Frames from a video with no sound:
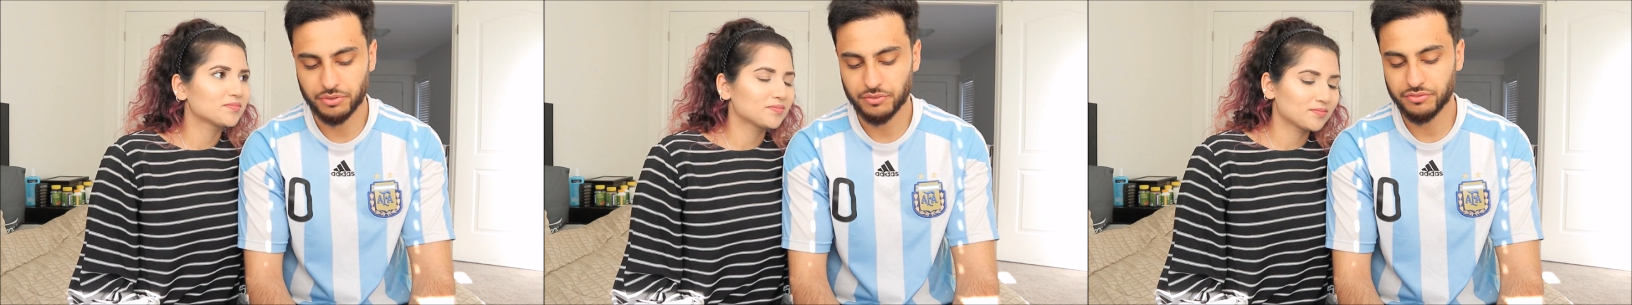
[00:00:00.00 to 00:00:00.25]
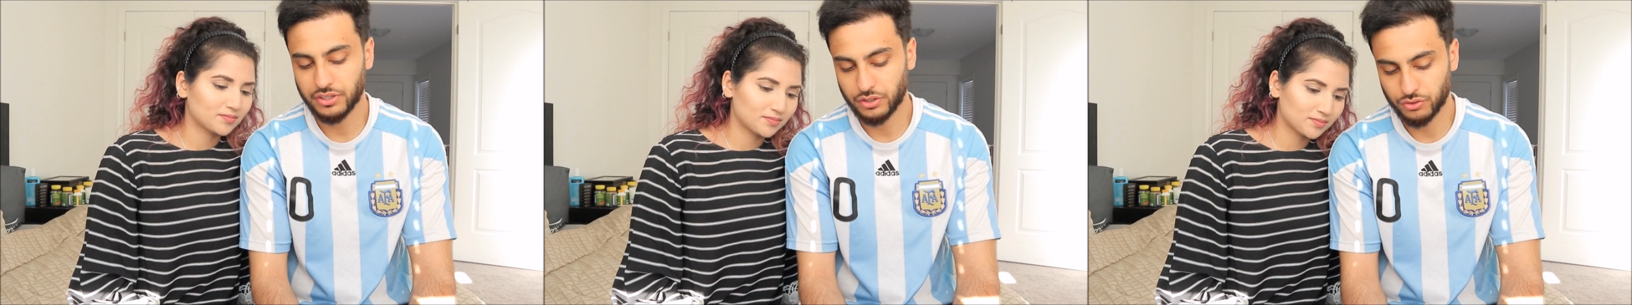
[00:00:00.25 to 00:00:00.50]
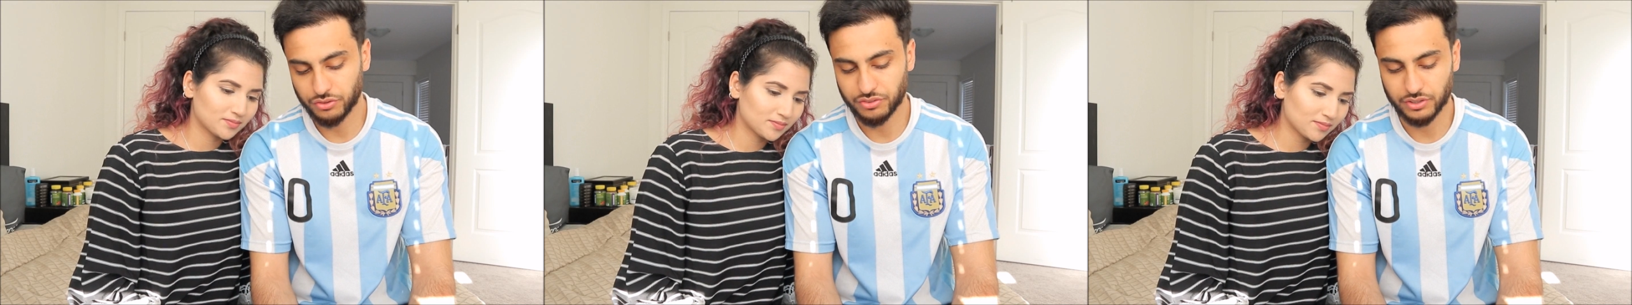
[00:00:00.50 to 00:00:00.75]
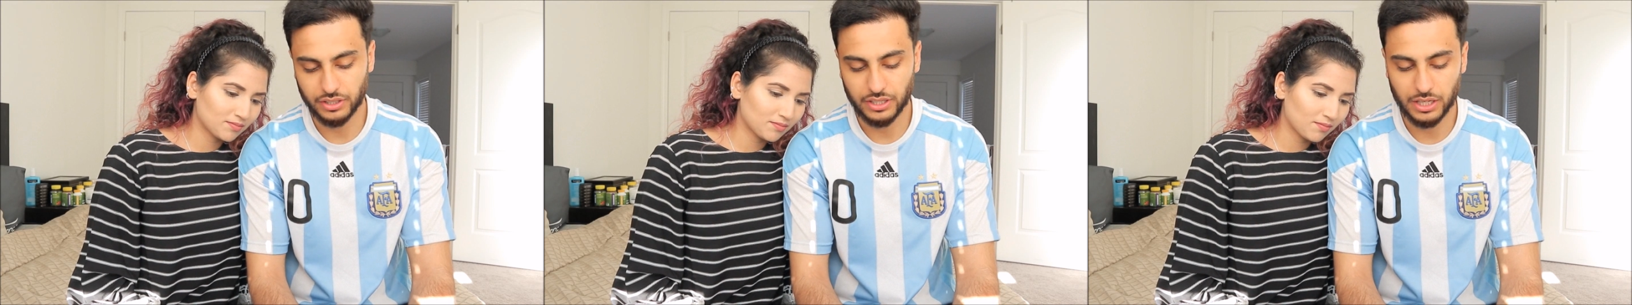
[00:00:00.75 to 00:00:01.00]
Speaker 1: from
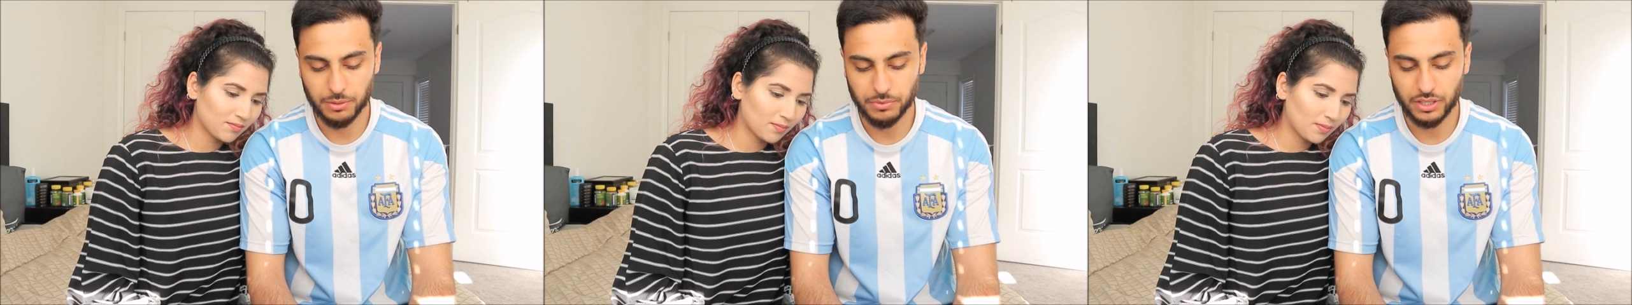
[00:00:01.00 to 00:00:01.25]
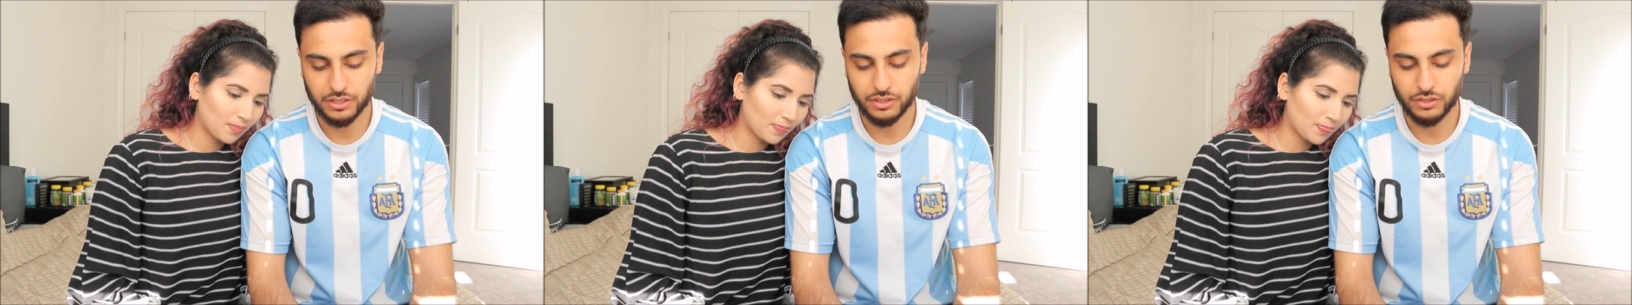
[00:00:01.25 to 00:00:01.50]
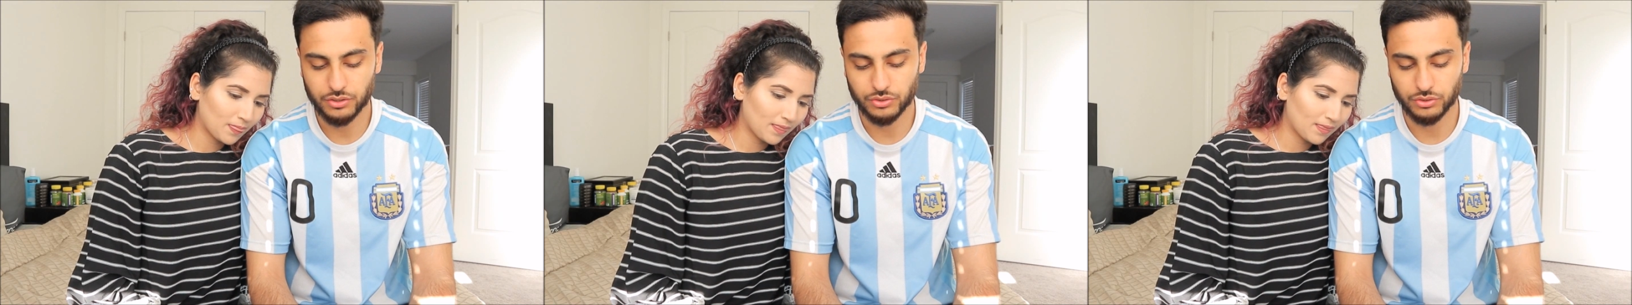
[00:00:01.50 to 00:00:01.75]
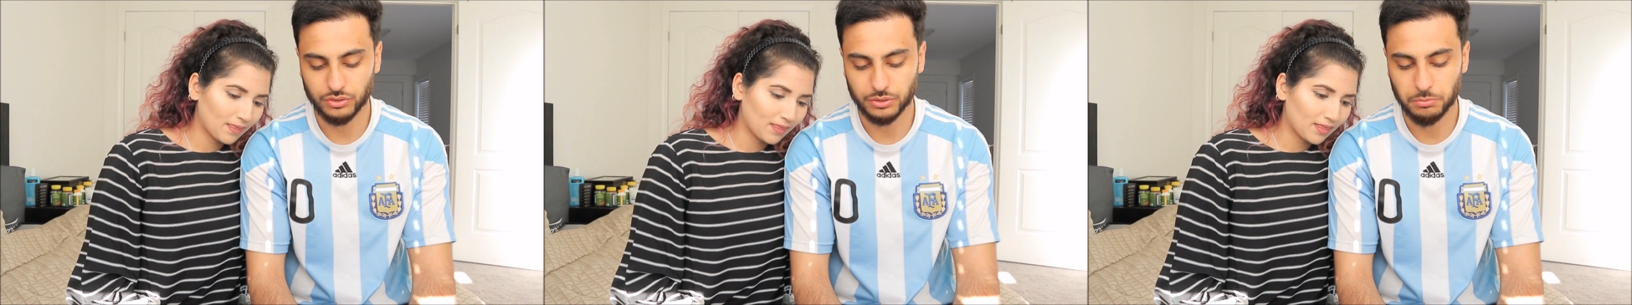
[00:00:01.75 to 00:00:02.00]
Vancouver and I am 19 years
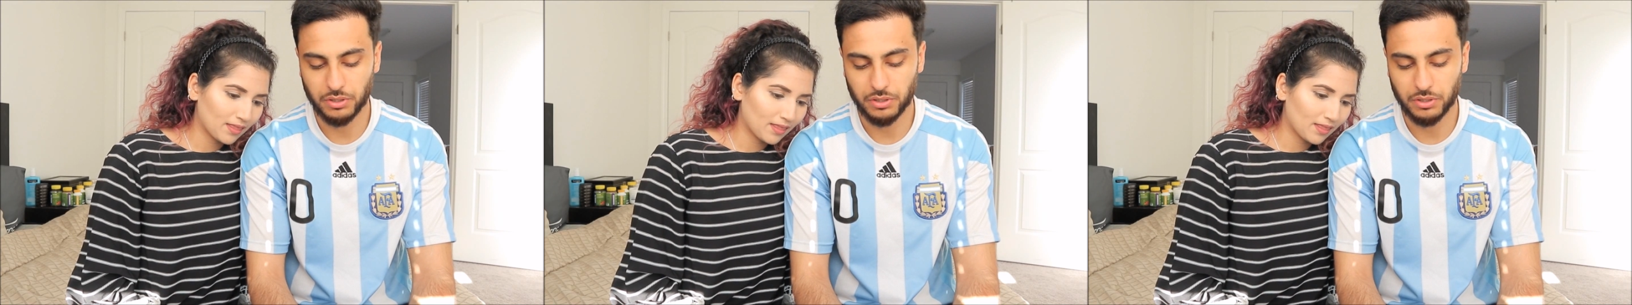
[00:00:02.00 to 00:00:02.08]
old.